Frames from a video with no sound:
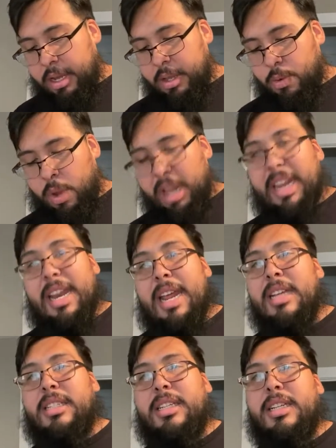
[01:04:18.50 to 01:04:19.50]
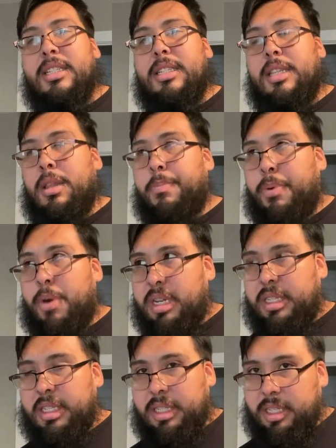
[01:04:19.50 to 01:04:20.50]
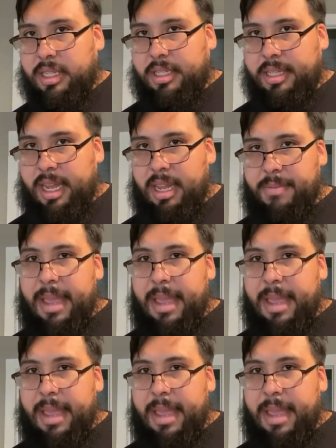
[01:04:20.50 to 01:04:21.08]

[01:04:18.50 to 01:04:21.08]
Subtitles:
well, in essence, the process is the same.